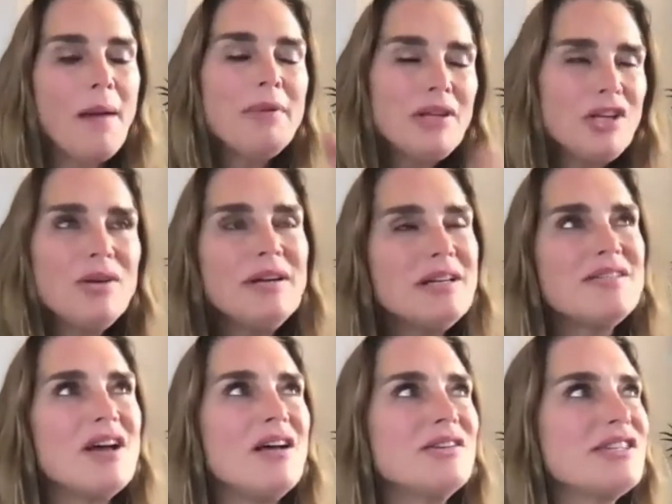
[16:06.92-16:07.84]
I'm
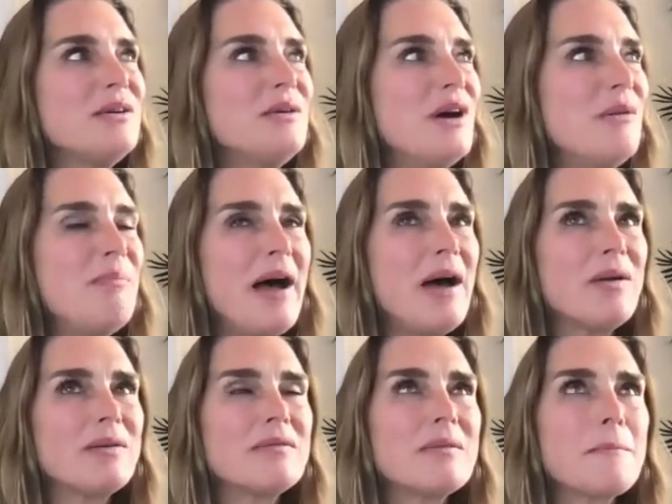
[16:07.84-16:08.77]
curious also
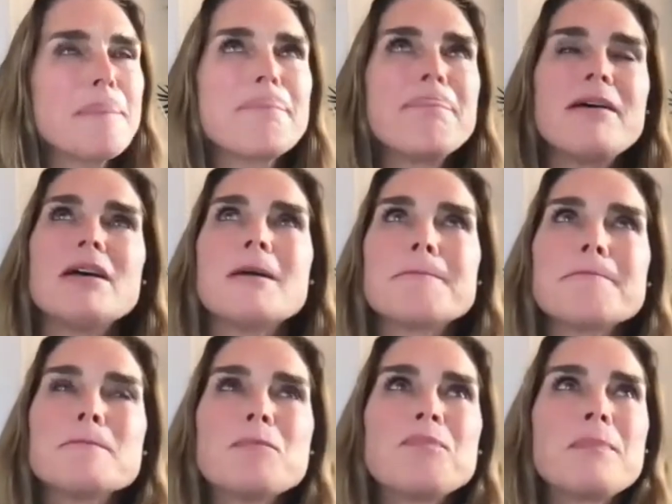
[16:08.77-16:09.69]
about the
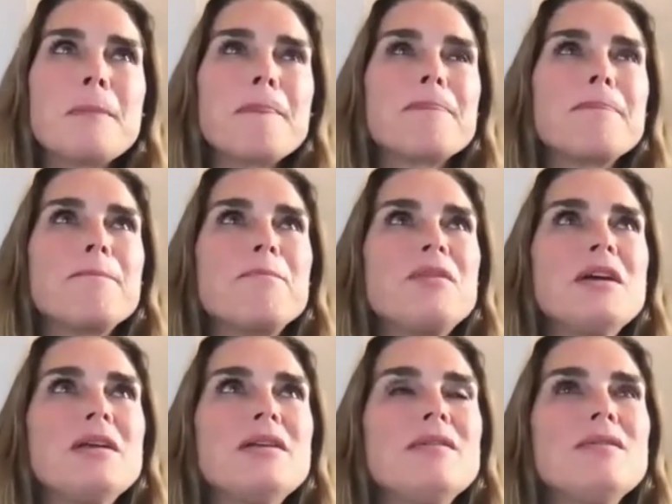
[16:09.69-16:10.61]

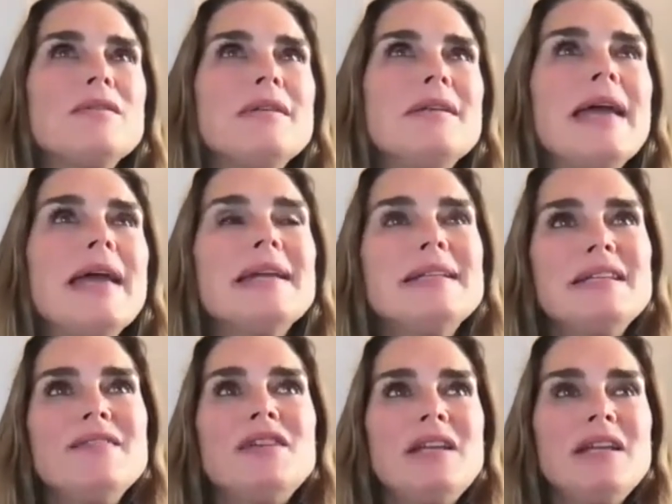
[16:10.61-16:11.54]

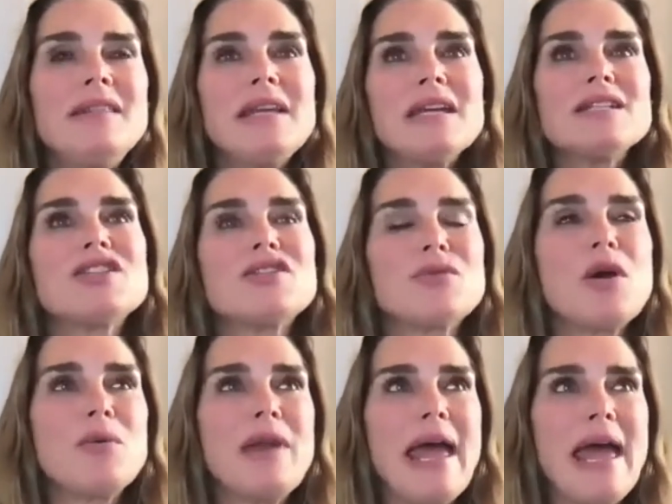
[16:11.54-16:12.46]
negativity that gets
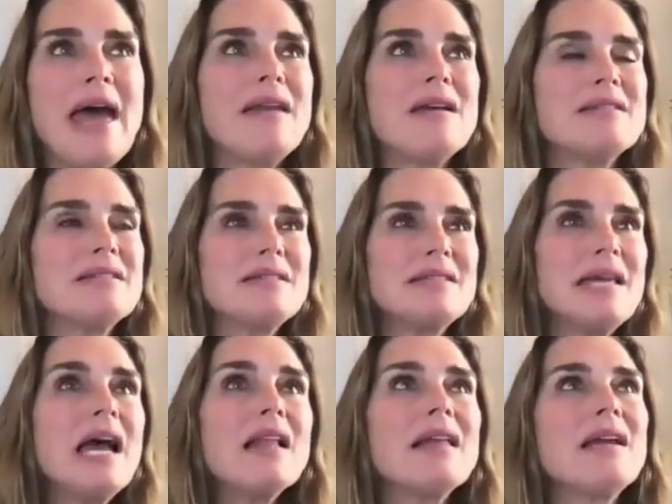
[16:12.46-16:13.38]
thrown at us,
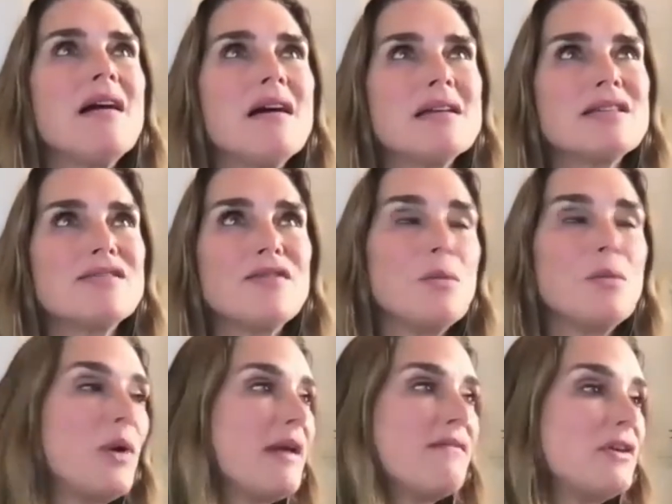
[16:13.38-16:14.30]
telling us from
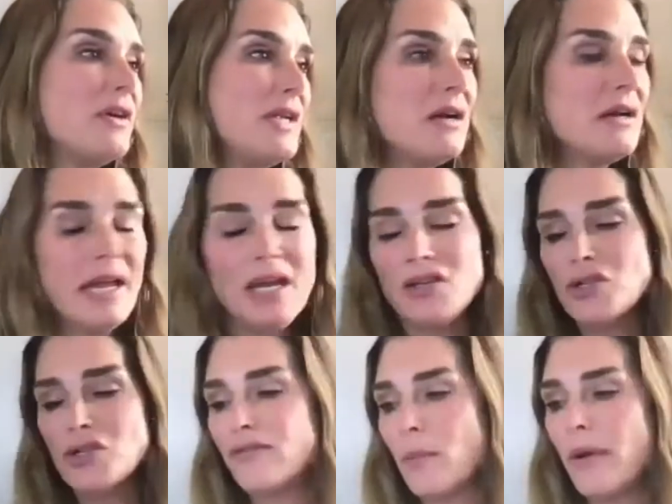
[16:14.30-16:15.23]
whatever young
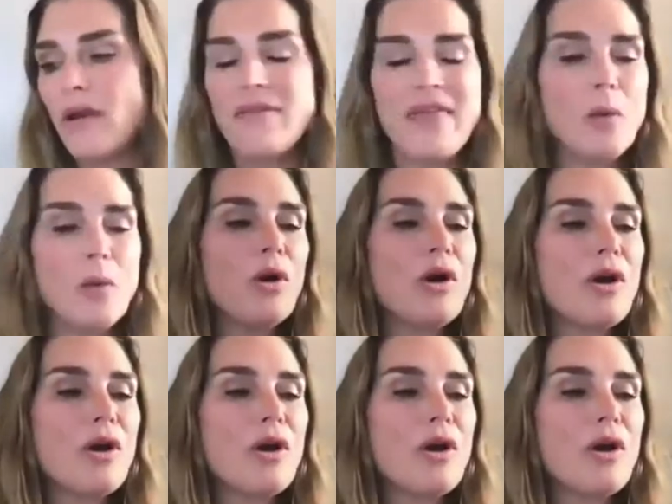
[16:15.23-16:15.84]
age, or from whatever, that